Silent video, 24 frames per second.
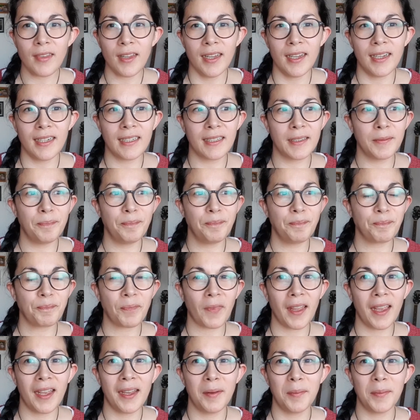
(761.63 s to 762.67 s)

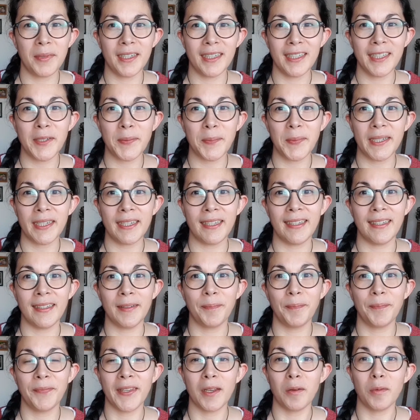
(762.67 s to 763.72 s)
But ultimately,
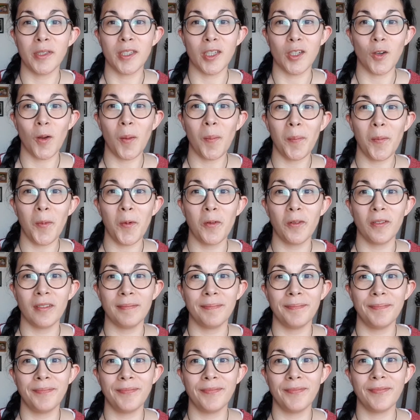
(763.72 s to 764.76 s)
there was a lot more
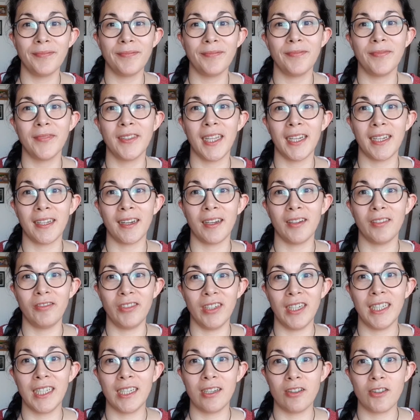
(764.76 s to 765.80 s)
that I
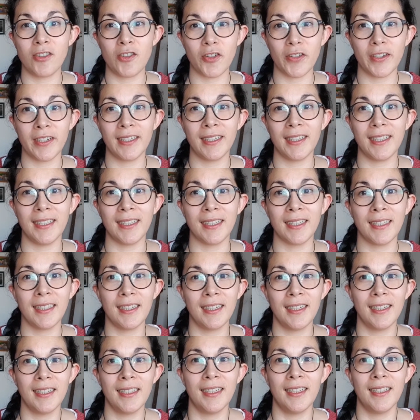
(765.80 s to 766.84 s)
really enjoyed here
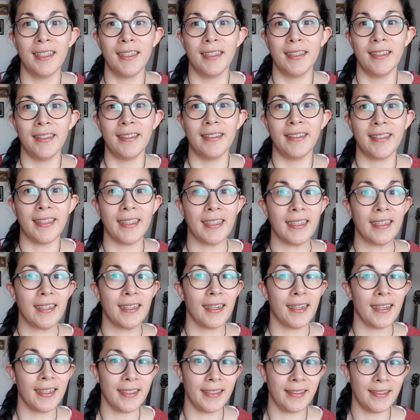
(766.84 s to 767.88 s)
than
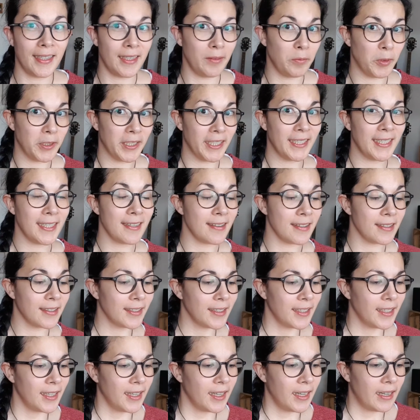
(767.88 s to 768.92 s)
what I didn't.
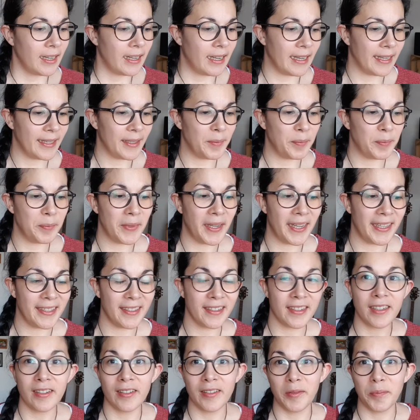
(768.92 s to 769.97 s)
And
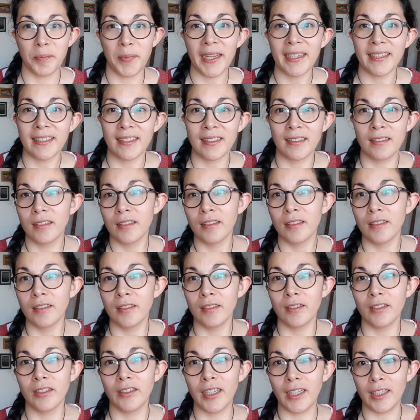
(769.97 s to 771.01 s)
the best
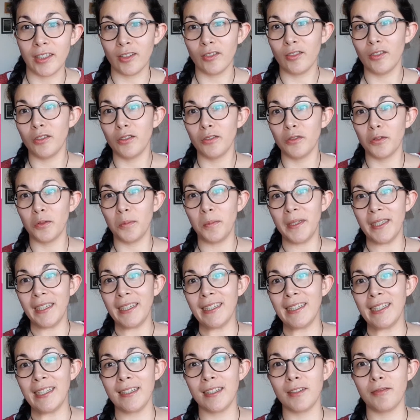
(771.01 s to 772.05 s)
thing for me
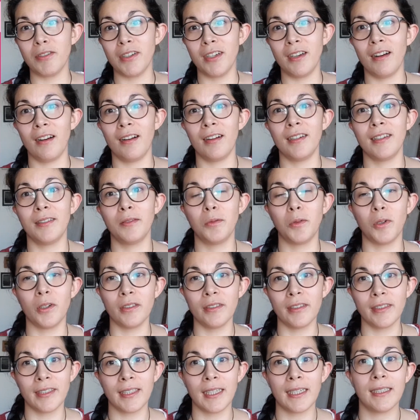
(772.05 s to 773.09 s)
in this regard
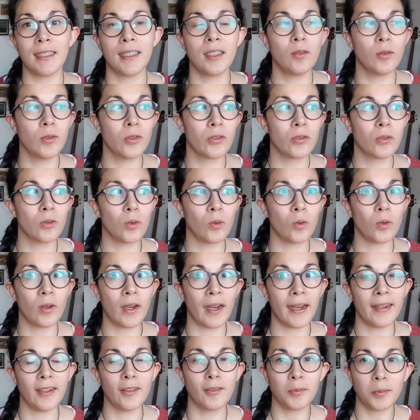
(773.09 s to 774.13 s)
was that it also
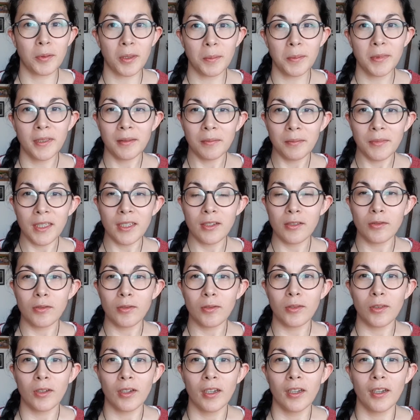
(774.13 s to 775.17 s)
kind of prompted me to